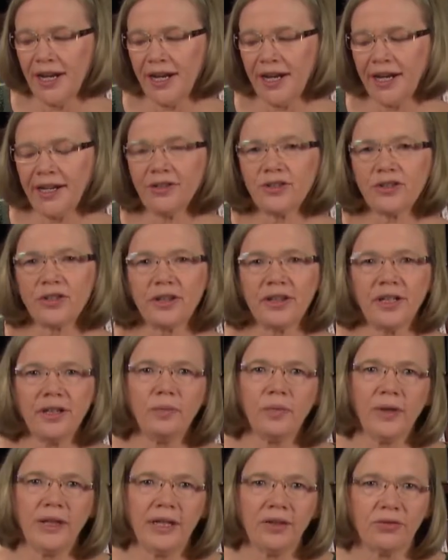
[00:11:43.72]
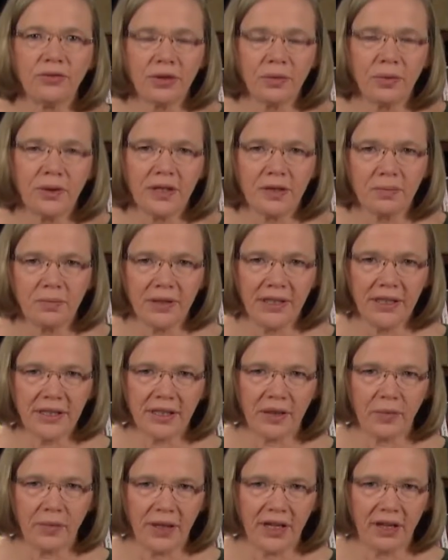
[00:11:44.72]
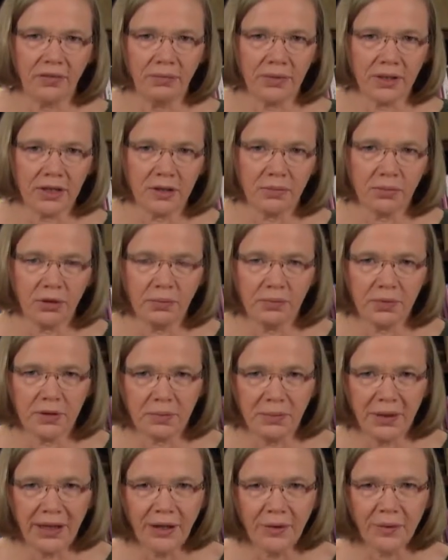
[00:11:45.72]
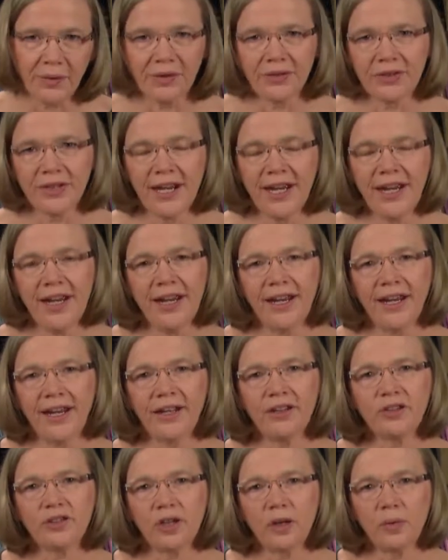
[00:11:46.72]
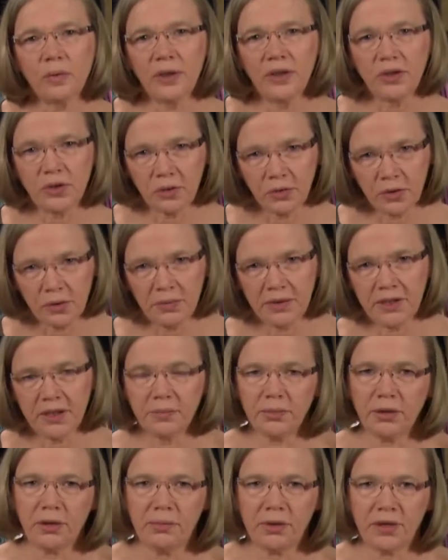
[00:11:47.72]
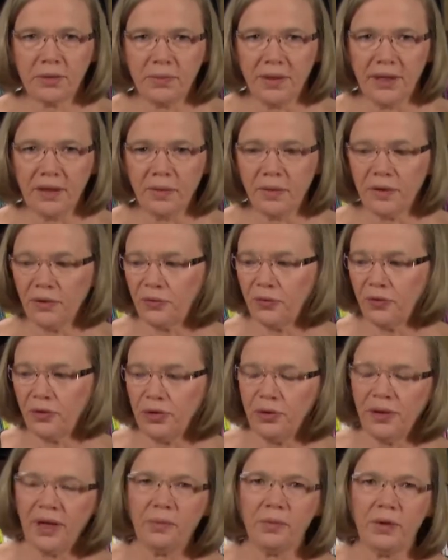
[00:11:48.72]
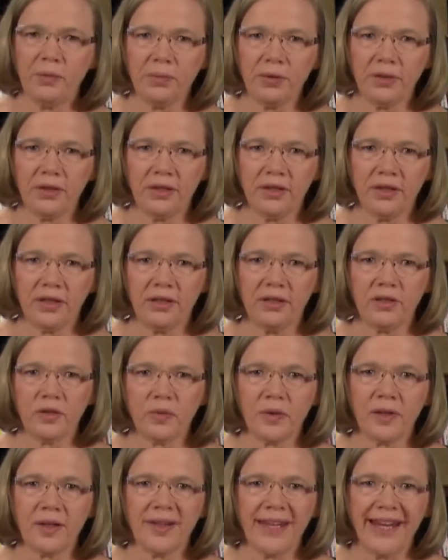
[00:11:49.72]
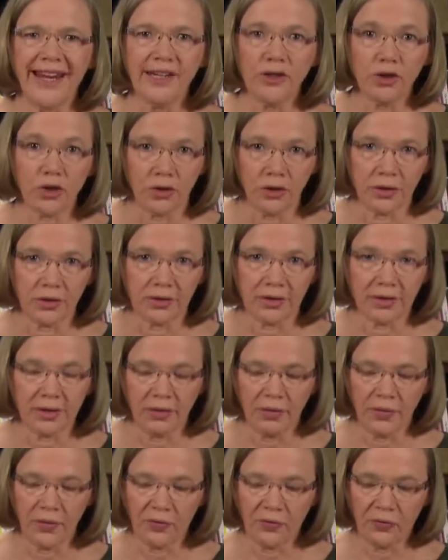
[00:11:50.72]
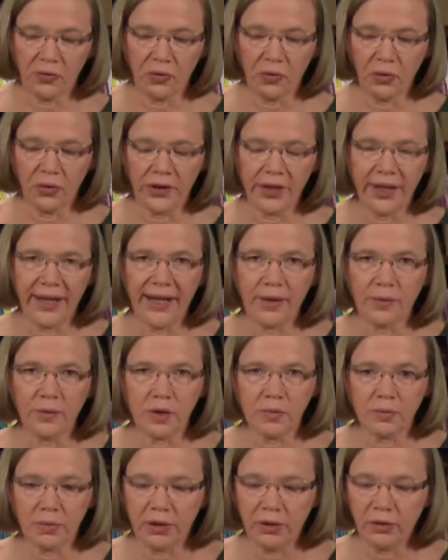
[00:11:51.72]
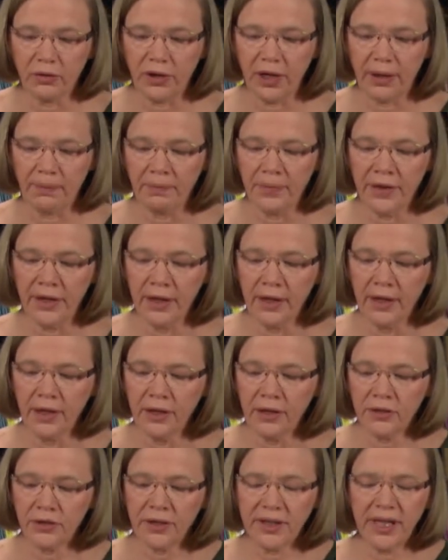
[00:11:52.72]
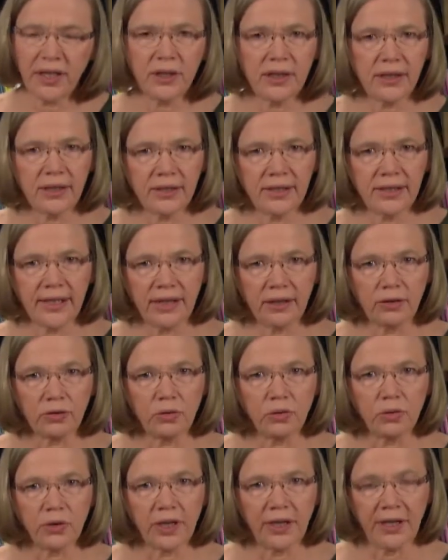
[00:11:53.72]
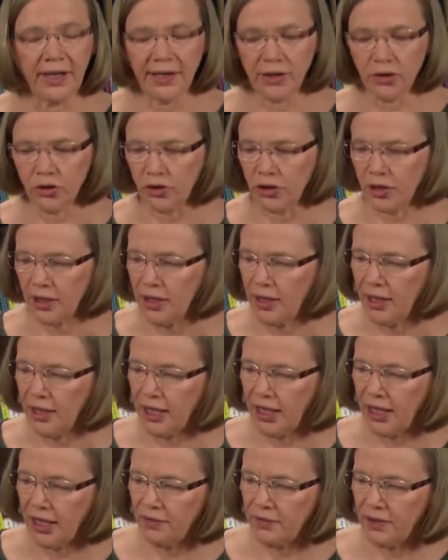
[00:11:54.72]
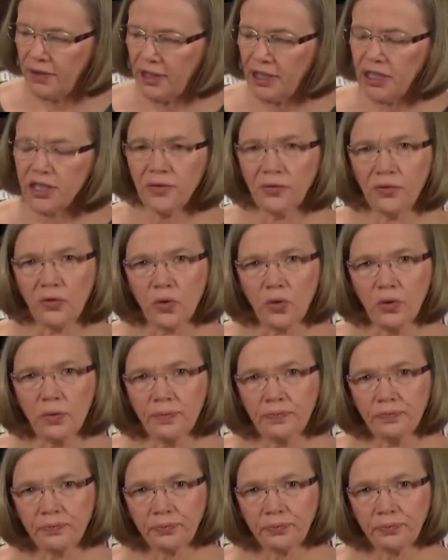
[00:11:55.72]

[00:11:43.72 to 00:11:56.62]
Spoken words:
And so then we get requests, please can we have Mr. Popper's Penguins? And so we source Mr. Popper's Penguins for you and we put it in as one of the extras for the language program. So that is now called an extra. However, these 4